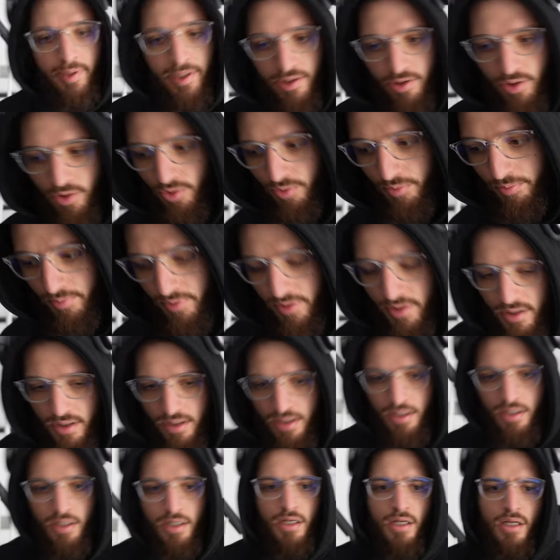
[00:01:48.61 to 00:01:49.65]
back home.
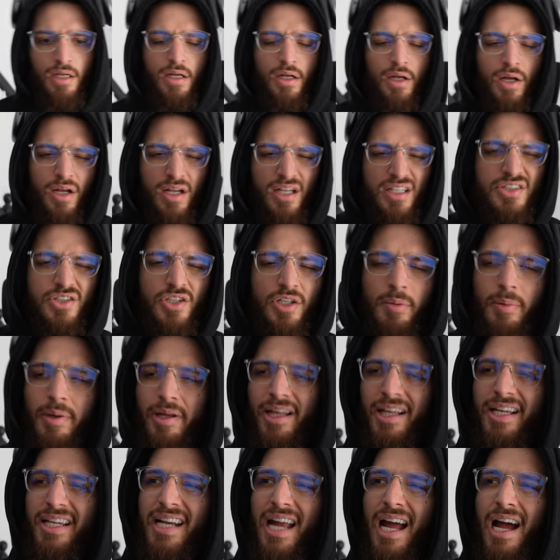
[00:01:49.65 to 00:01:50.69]
It took about
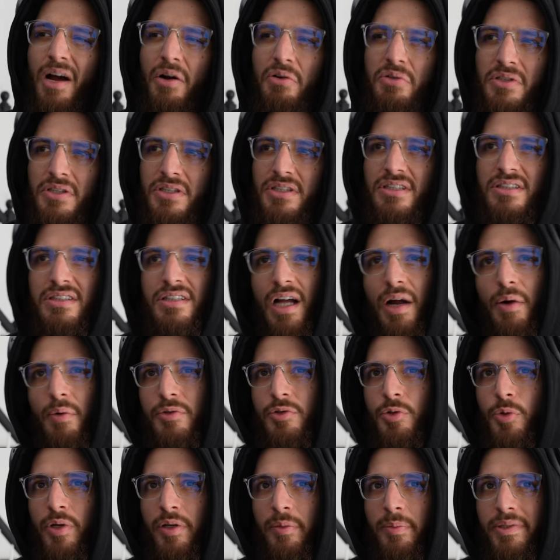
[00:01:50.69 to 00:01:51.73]
like an hour
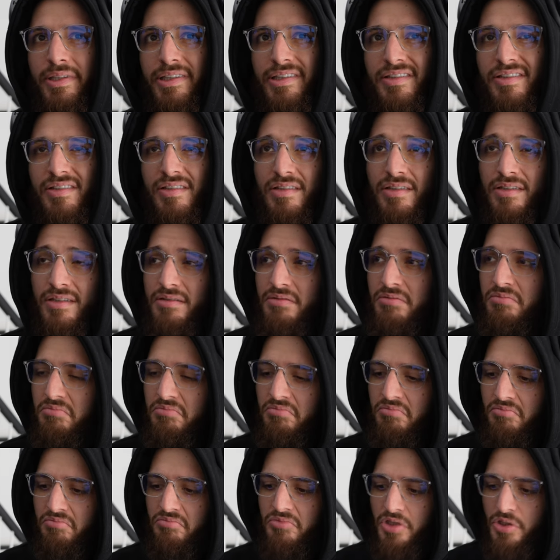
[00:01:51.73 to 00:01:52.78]
20 minutes
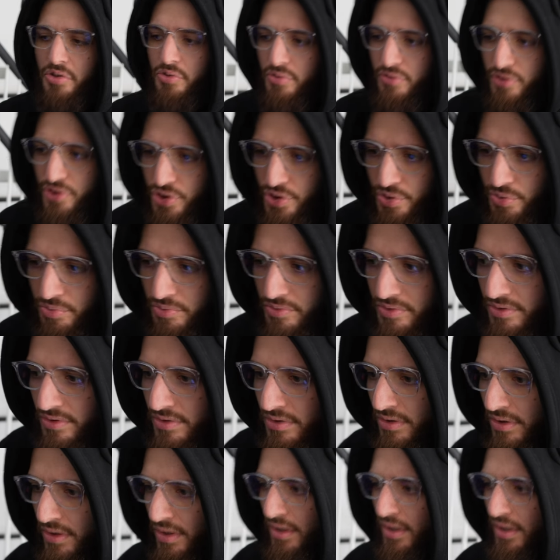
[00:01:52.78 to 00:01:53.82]
to do a shoot.
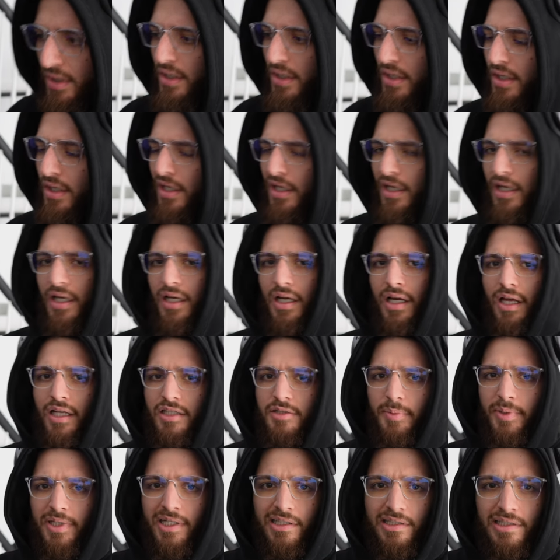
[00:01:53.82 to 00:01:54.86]
Got as
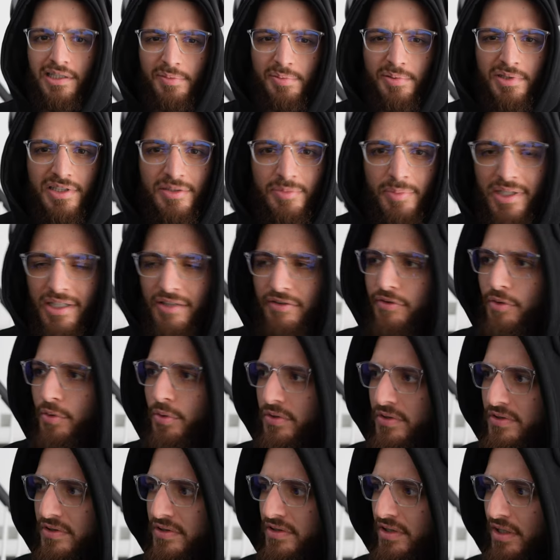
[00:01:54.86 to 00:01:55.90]
many clips, as many
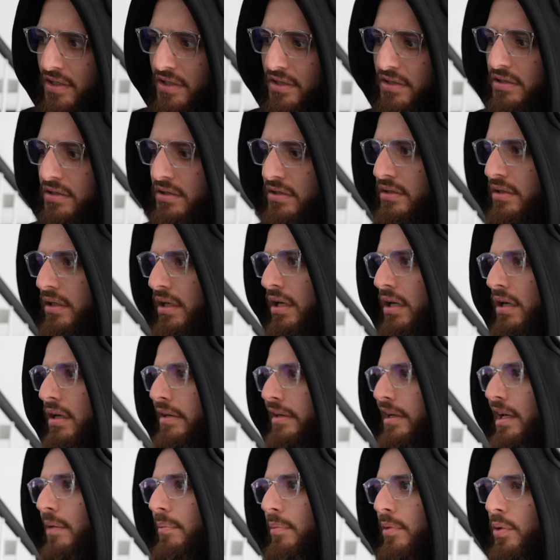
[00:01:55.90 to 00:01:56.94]
photos as I could.
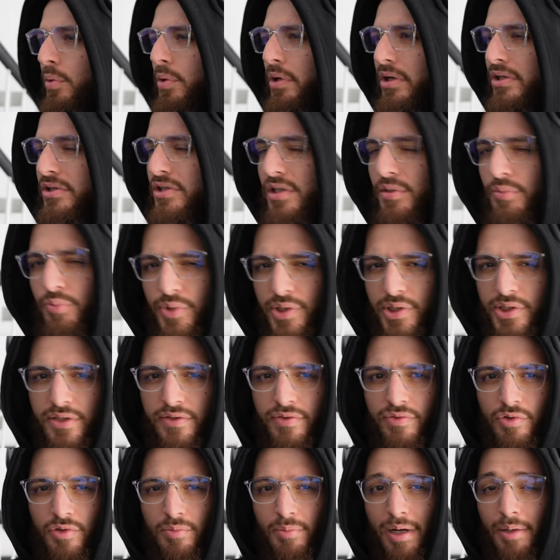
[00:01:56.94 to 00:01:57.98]
Now I'm gonna work on some reels
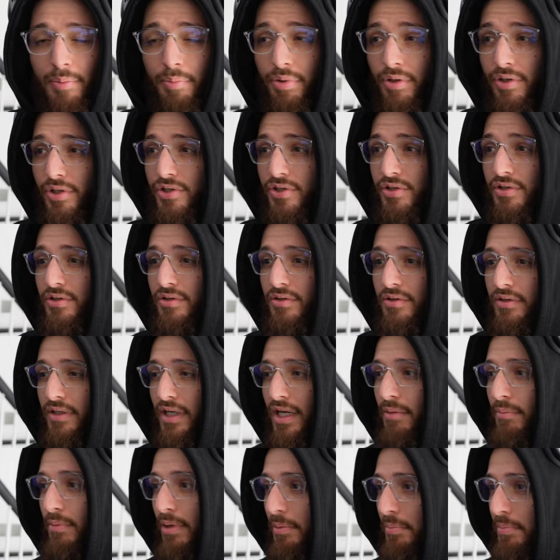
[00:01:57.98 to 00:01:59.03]
for my personal
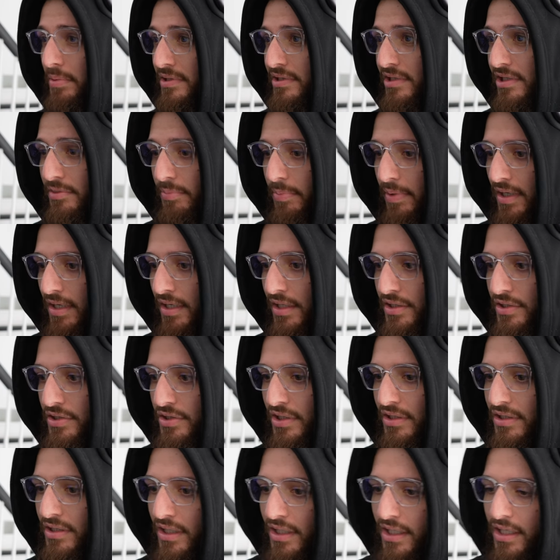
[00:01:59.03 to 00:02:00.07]
and my business page,
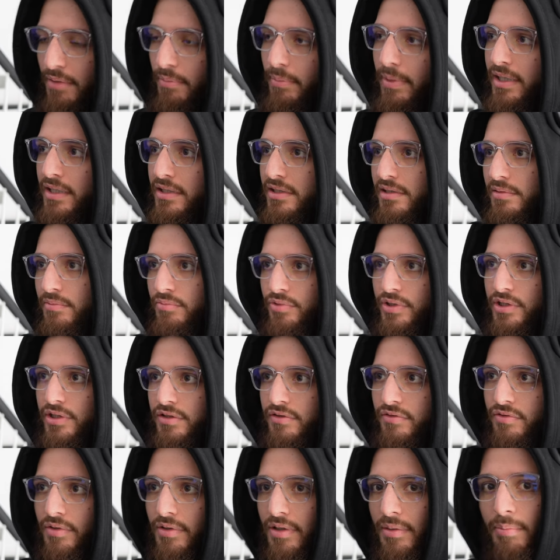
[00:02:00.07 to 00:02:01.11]
and then I gotta make some reels
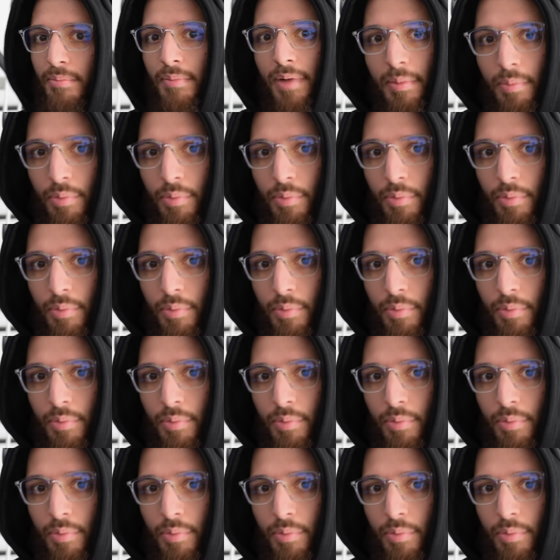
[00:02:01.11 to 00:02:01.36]
for my